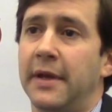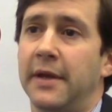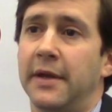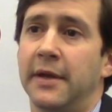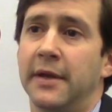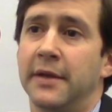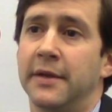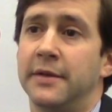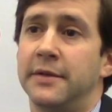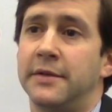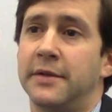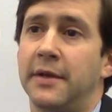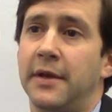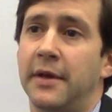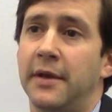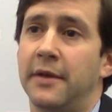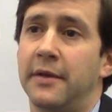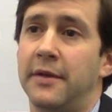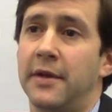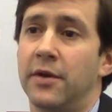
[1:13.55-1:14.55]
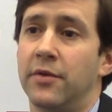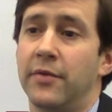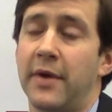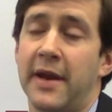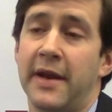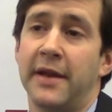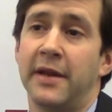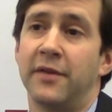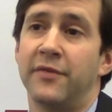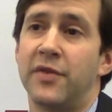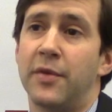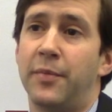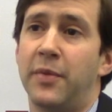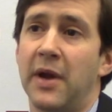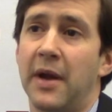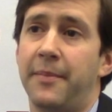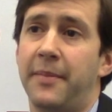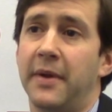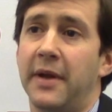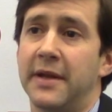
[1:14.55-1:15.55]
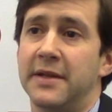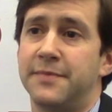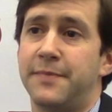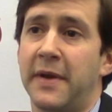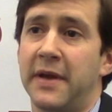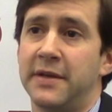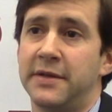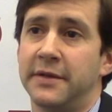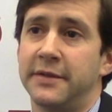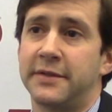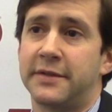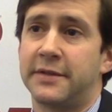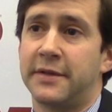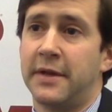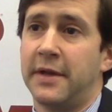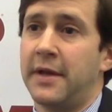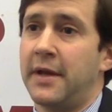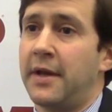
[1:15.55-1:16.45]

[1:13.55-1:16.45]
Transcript: And their rating of the prep as patients,